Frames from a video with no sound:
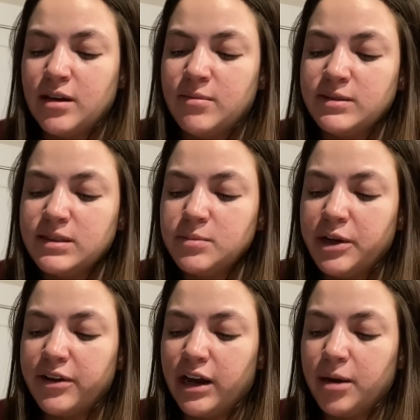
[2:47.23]
Mrs.
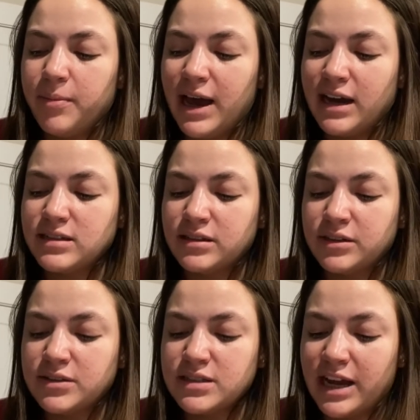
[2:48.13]
McGregor packed a
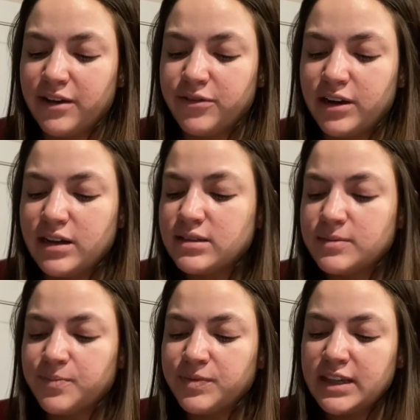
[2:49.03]
little snack for us.
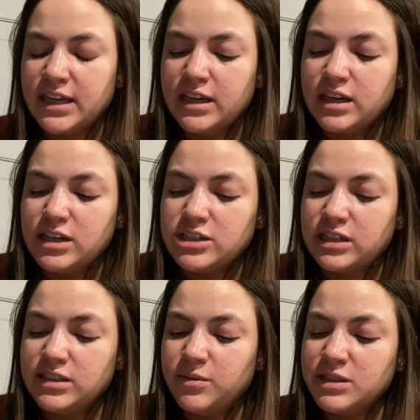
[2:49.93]

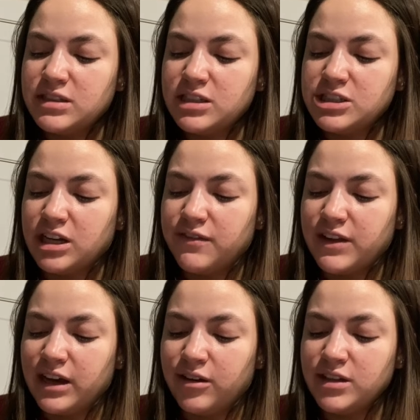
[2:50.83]
Jessie went to the shelf
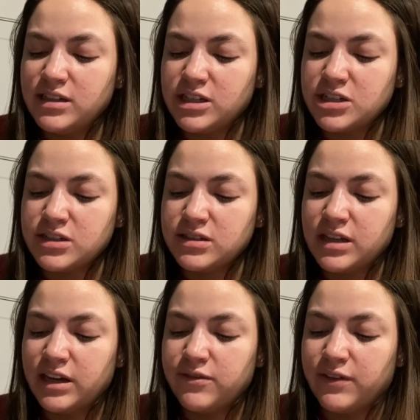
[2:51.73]
that held the dishes
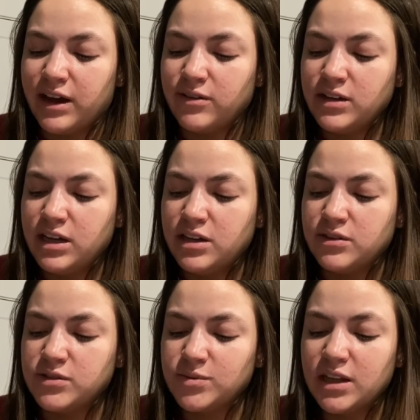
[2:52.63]
they had found and
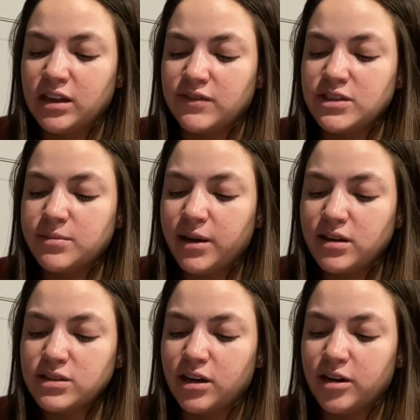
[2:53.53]
used when they lived in the
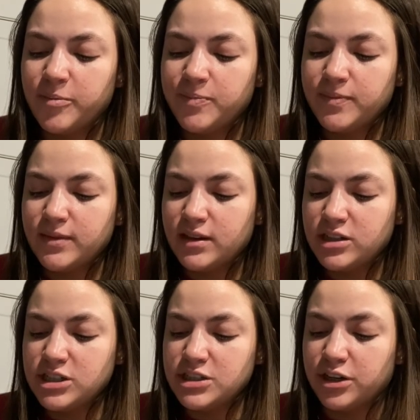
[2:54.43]
boxcar.
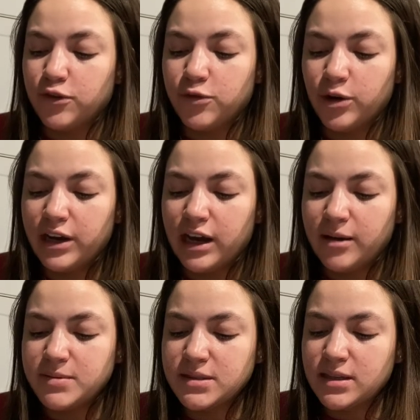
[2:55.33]
She took four
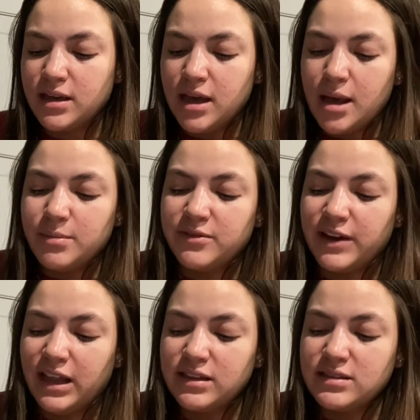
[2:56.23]
cups, but
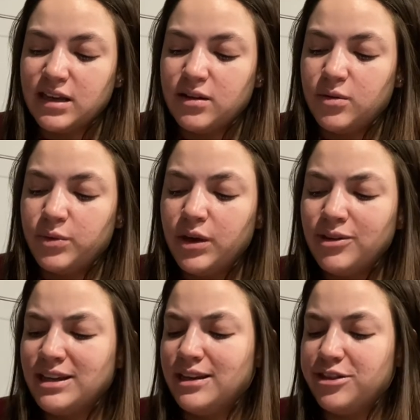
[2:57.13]
Violet said, We
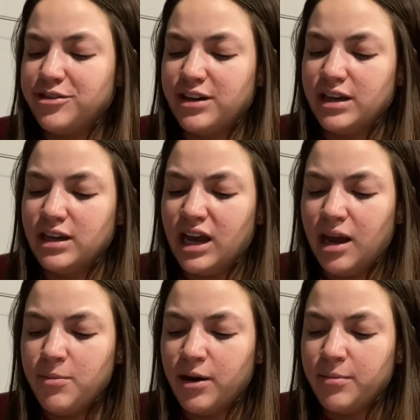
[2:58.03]
only need three.
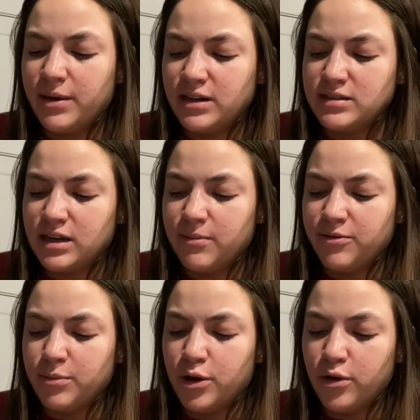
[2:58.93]
I brought Benny's cup
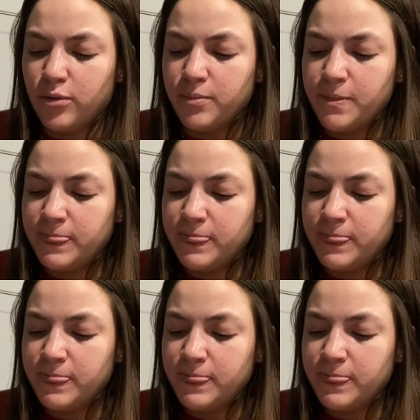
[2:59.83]
from home.